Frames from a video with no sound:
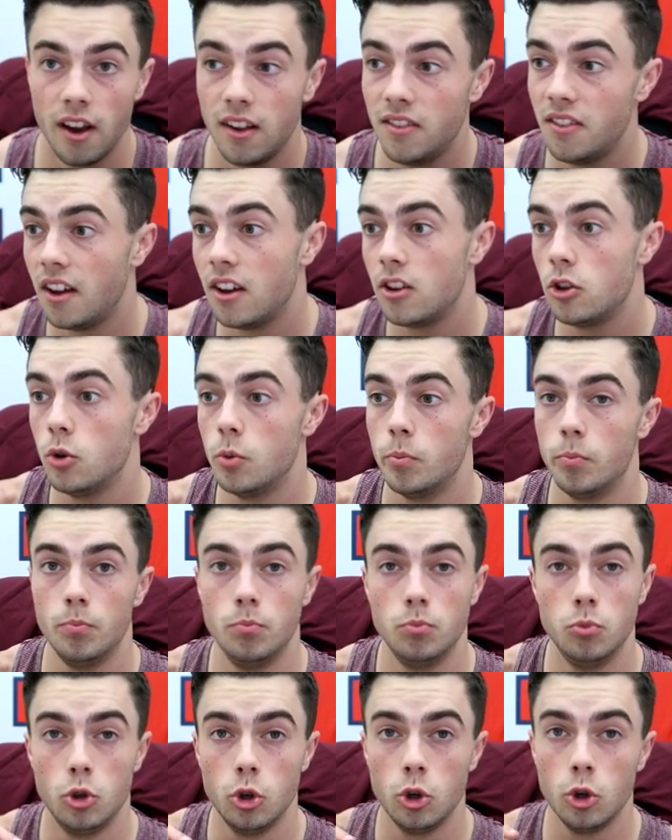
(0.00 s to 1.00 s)
And then you
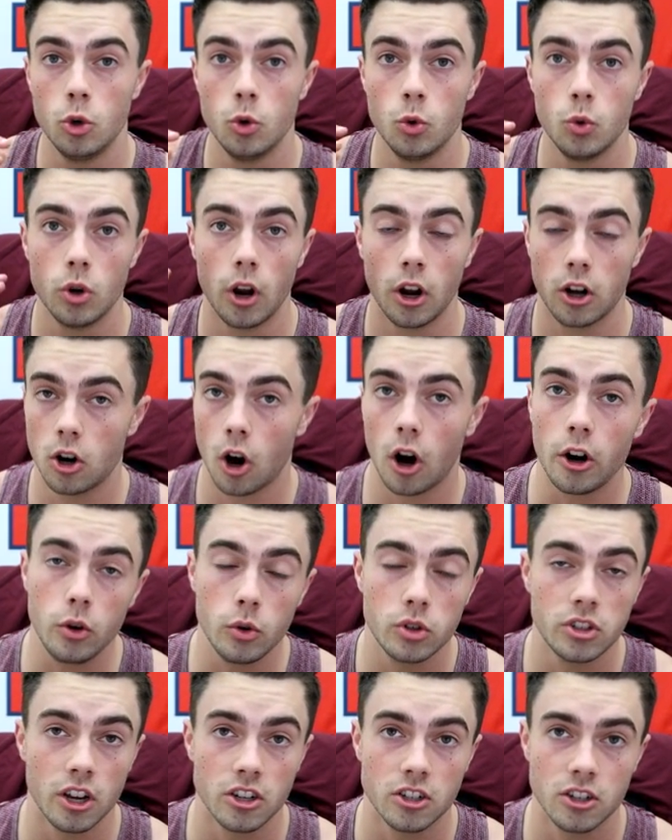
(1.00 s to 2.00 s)
do a
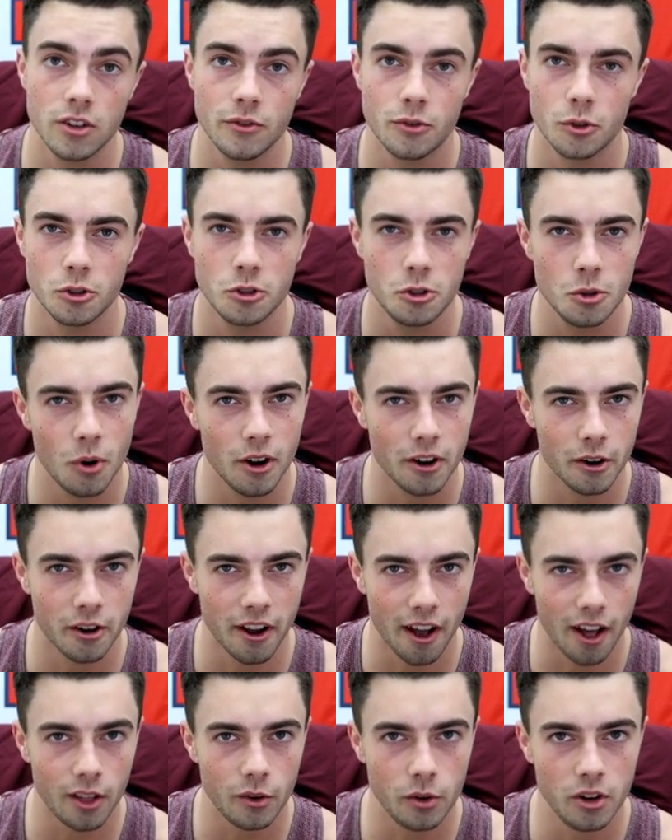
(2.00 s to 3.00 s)
cardio session for 200
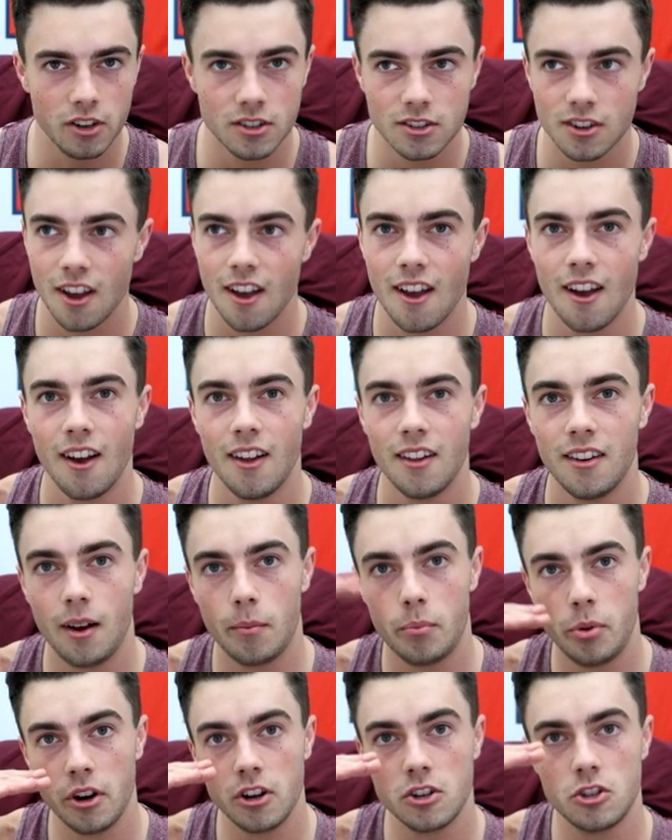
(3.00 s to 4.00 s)
calories
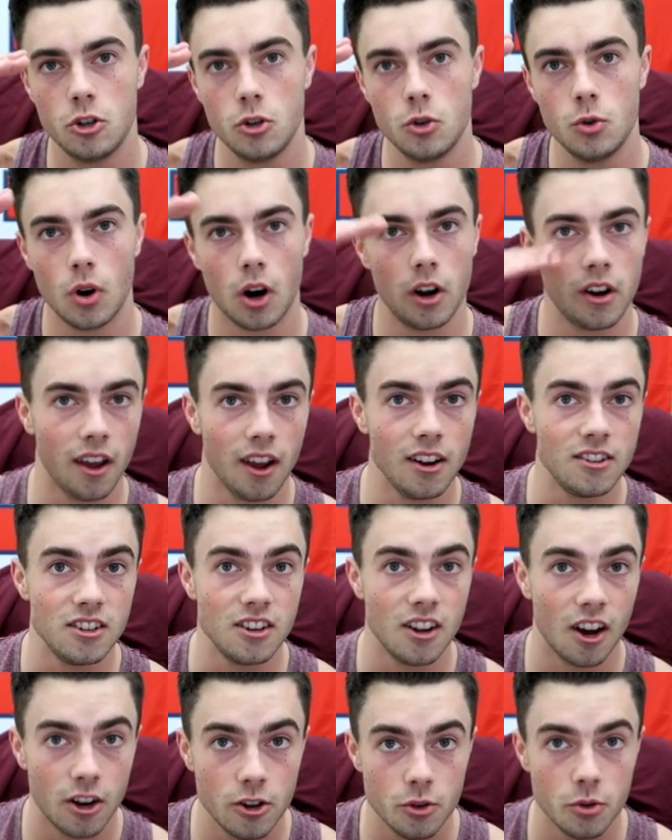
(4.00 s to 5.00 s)
that brings you on
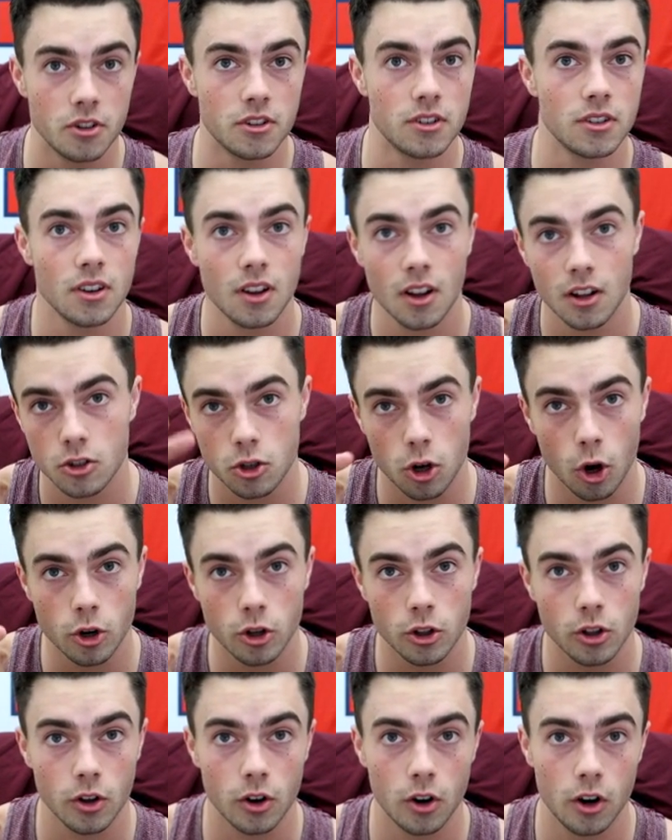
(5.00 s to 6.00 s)
1800
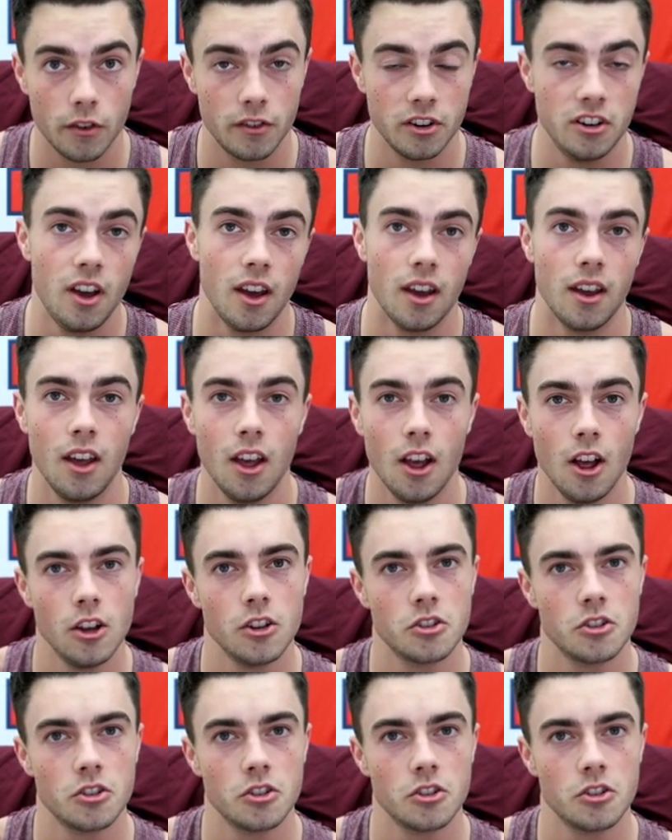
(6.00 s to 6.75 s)
total of a day.